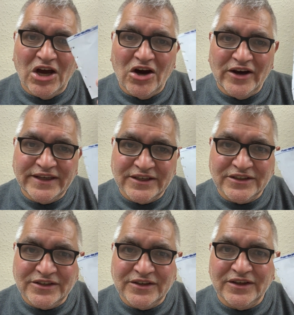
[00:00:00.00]
I
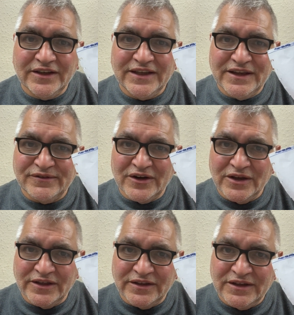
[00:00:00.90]
can, if
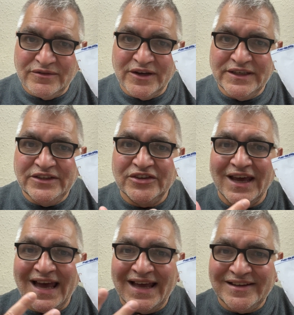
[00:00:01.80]
I need to
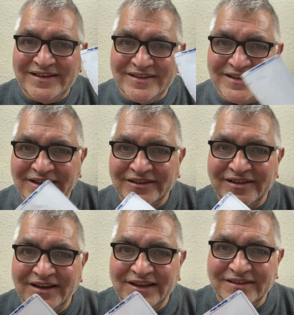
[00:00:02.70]
add anything at
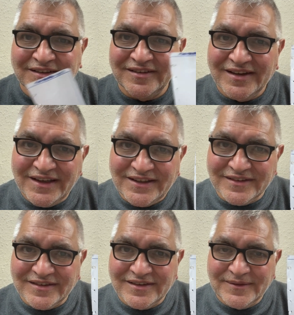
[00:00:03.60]
a later
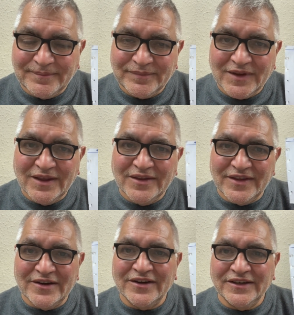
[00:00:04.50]
date,
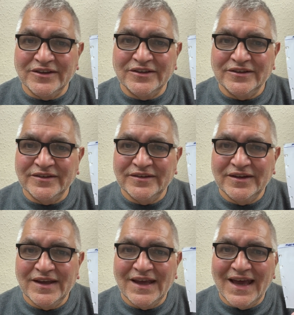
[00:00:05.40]
then I can
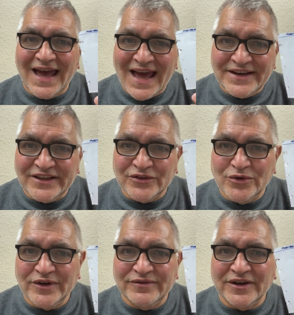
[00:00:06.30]
add it,
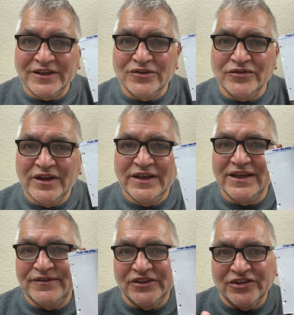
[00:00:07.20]
or if
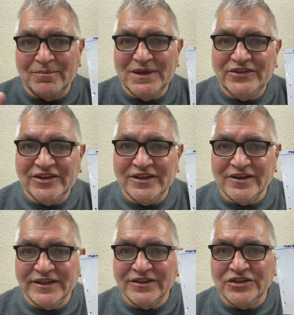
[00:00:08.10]
it's a meeting,
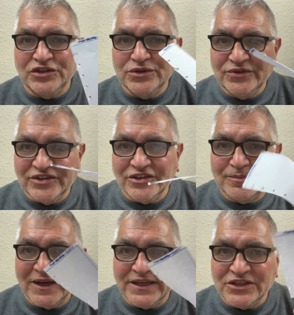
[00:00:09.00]
I can use this
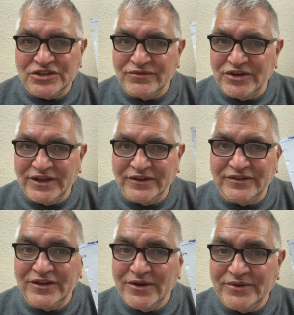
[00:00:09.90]
page to write
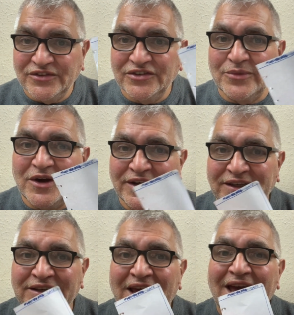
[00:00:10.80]
notes, so I
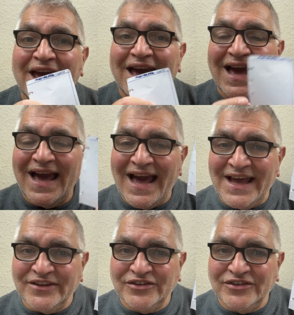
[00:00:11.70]
can add